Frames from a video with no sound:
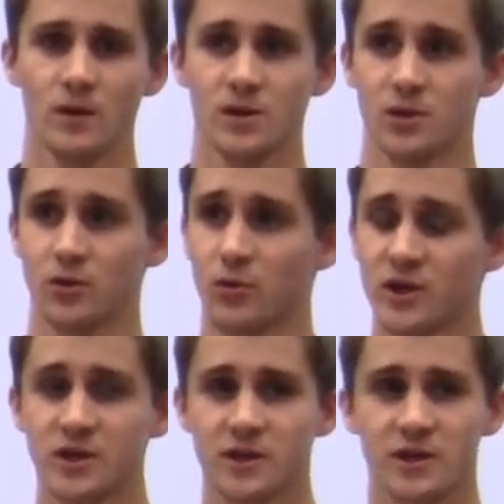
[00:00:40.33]
So the
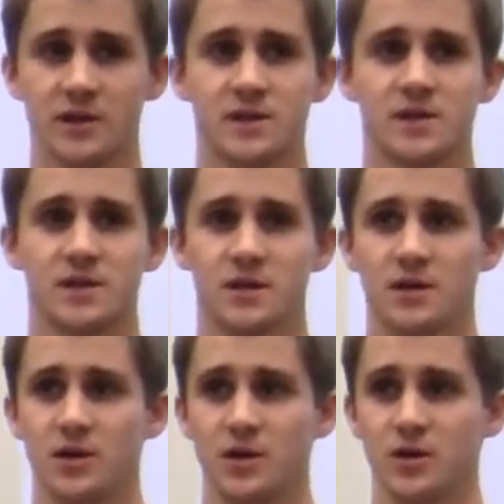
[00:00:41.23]
question is,
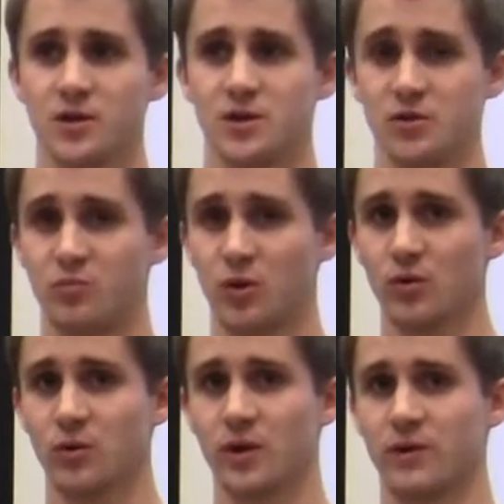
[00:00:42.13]
do you
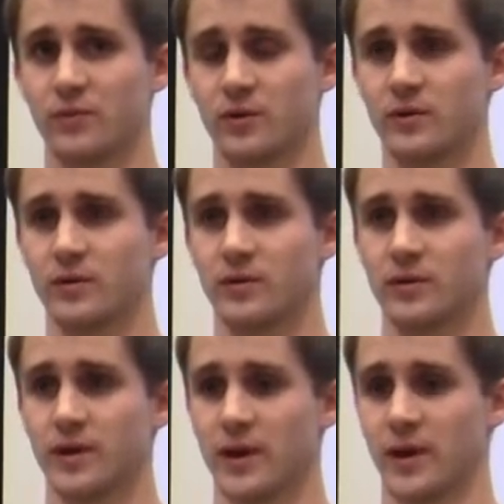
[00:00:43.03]
pull the lever
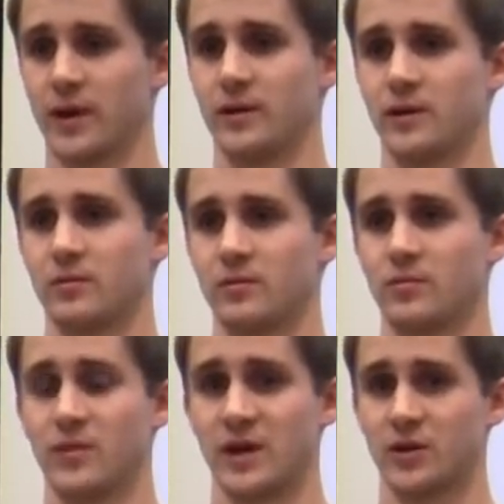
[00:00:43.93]
and
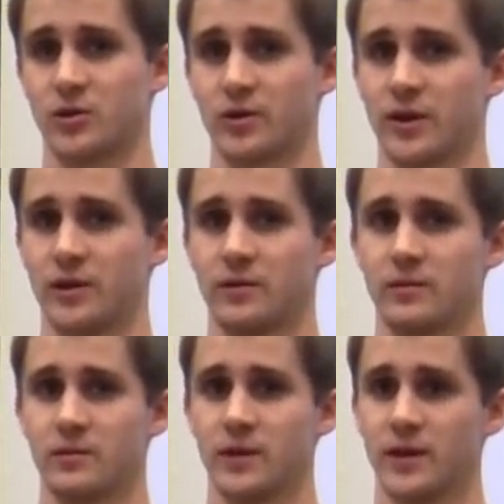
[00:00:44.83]
make the
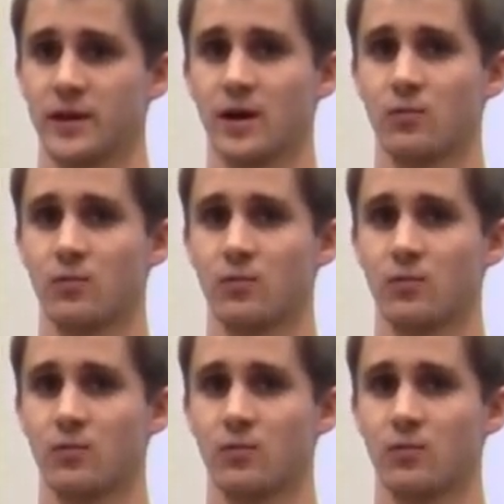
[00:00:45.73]
train hit